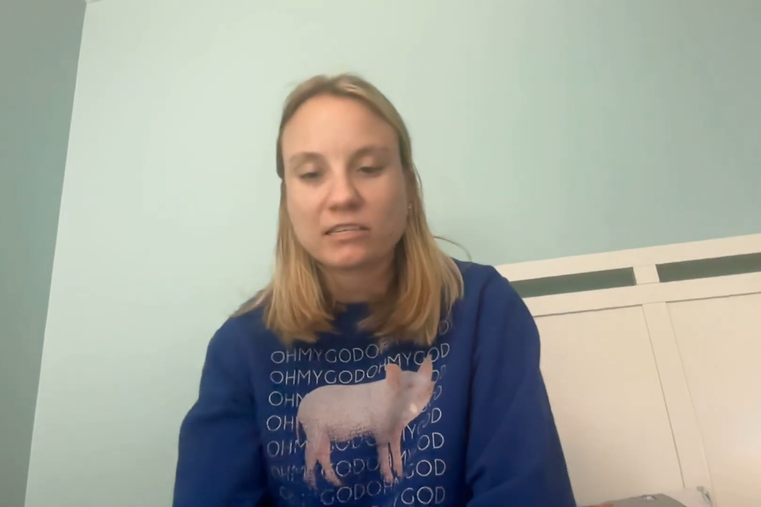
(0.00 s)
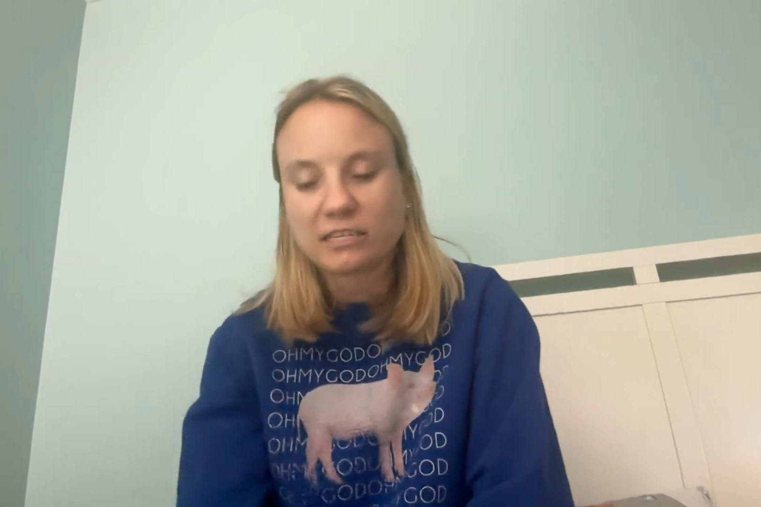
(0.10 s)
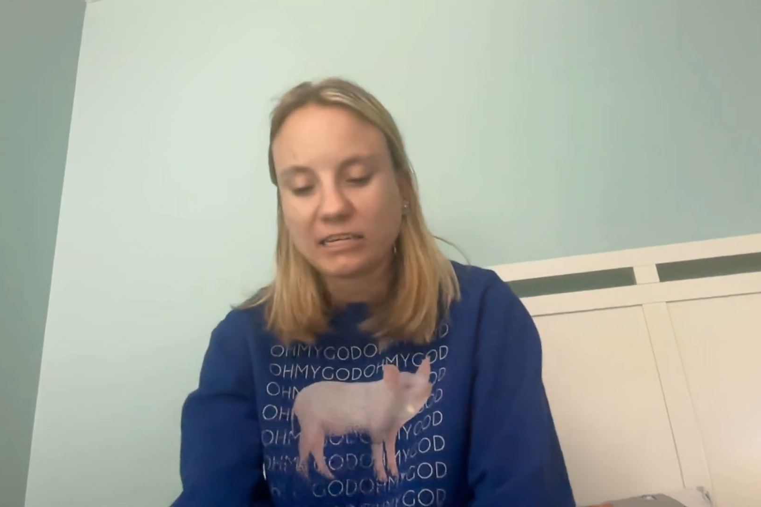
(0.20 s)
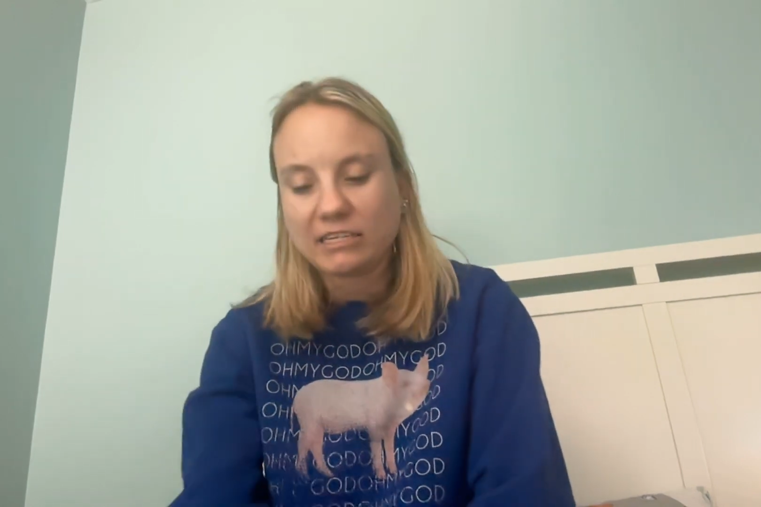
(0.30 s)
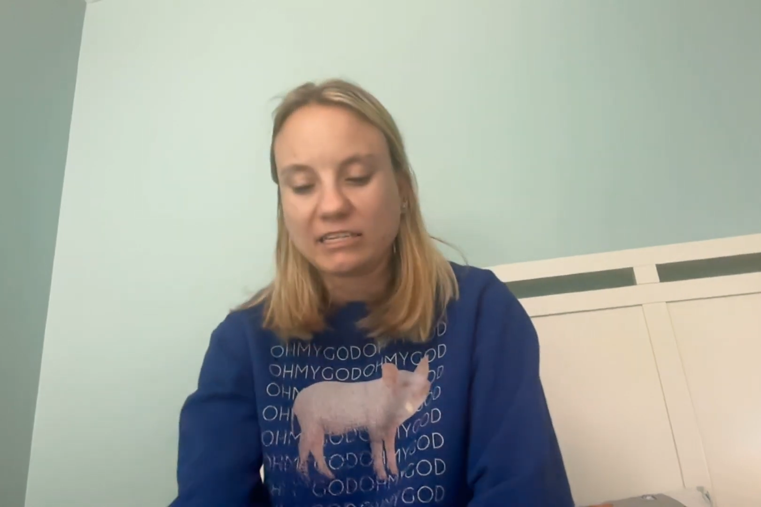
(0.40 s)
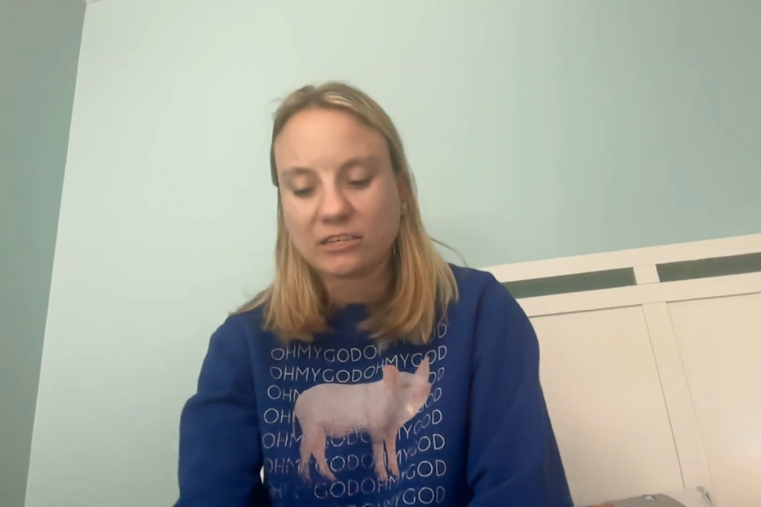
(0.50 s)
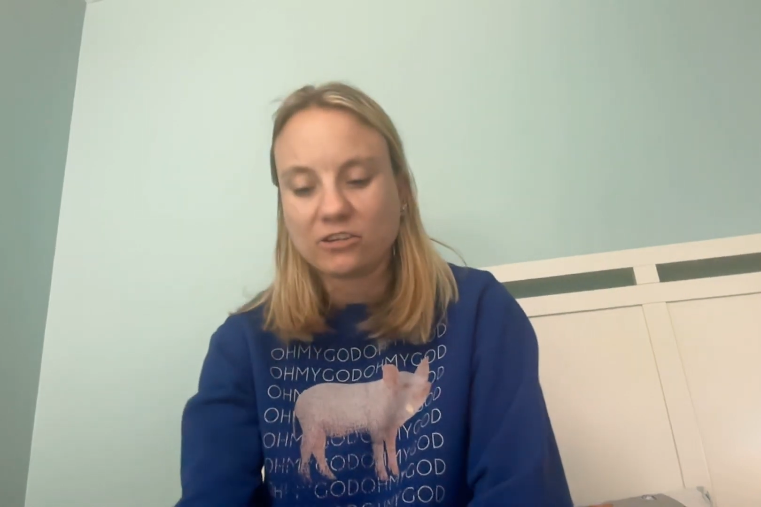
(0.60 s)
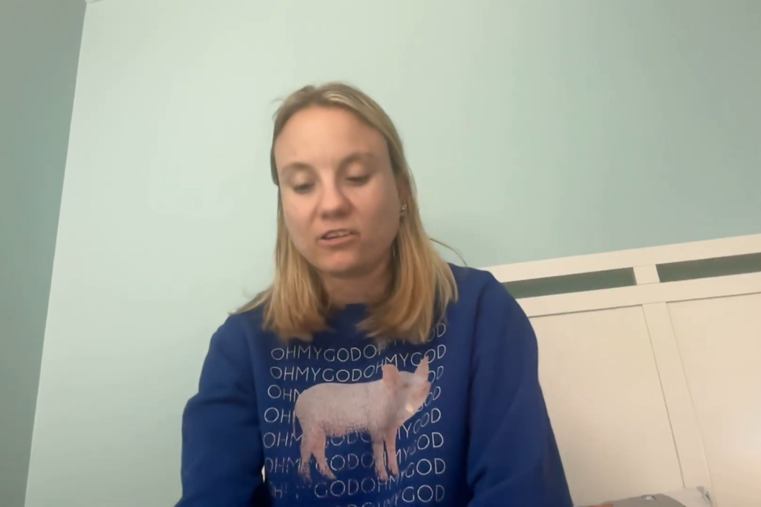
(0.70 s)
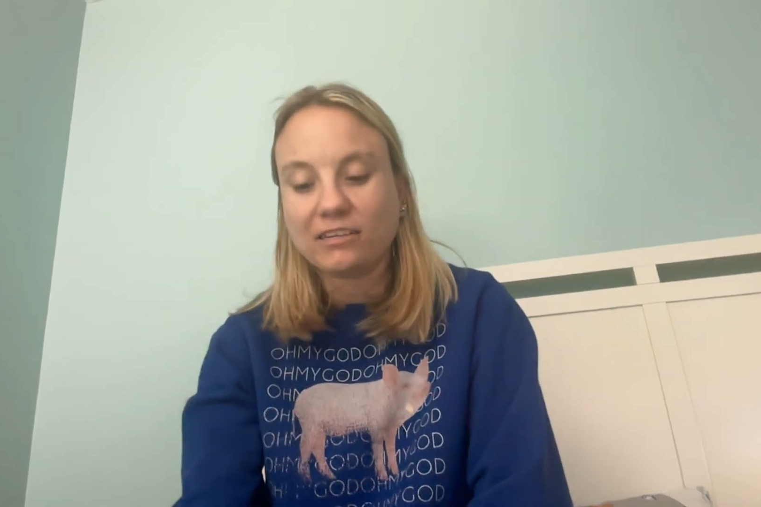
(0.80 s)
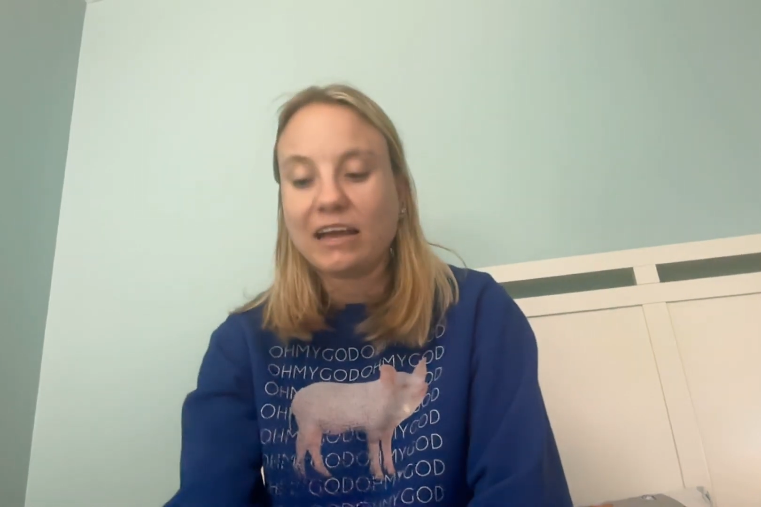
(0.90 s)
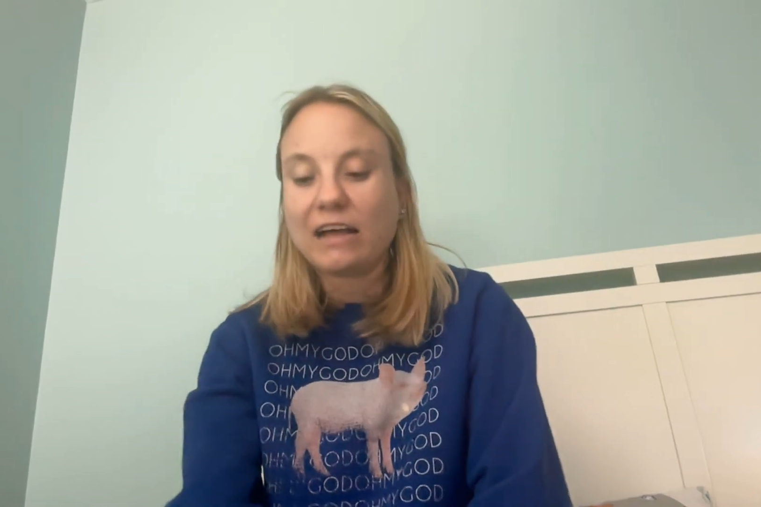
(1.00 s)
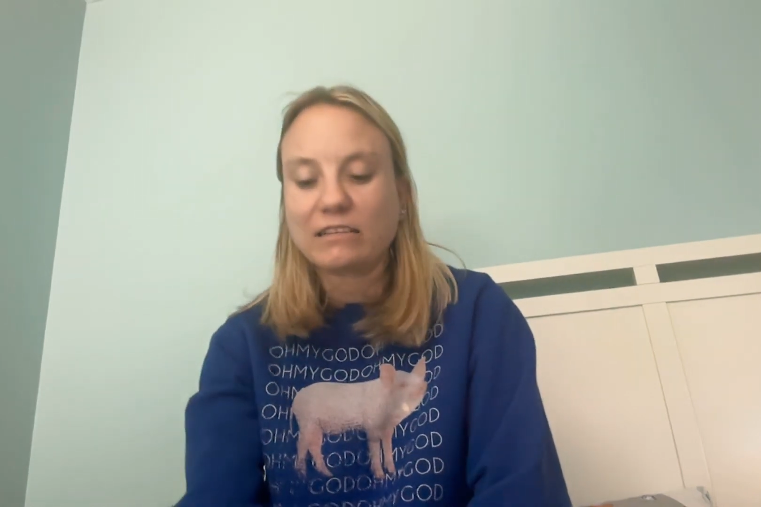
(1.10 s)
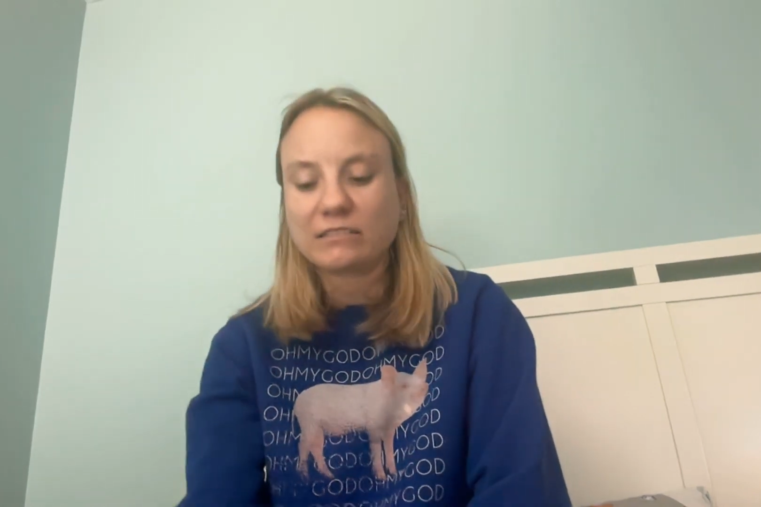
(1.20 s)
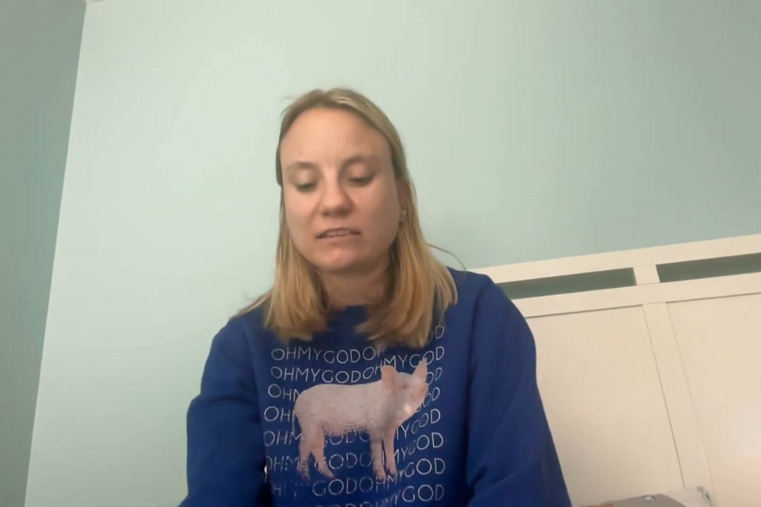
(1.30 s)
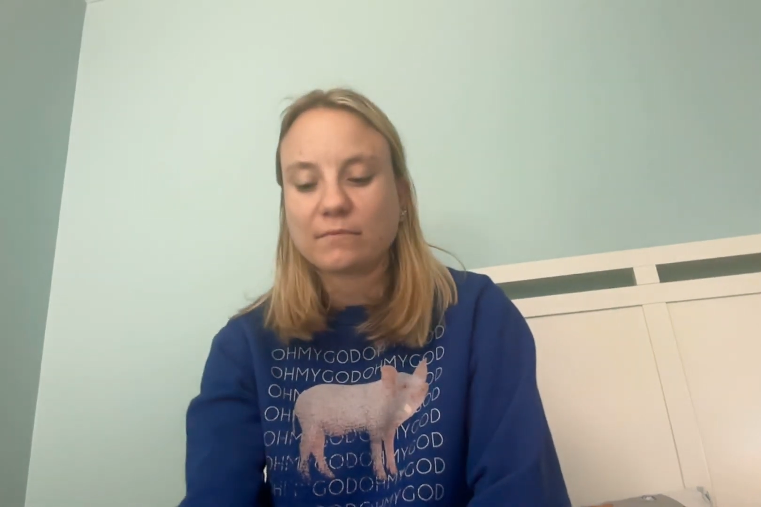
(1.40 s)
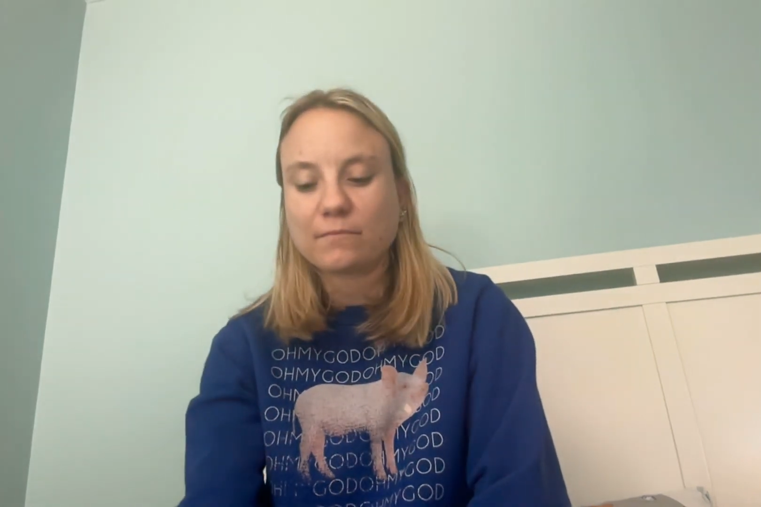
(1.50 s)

City still? Yes.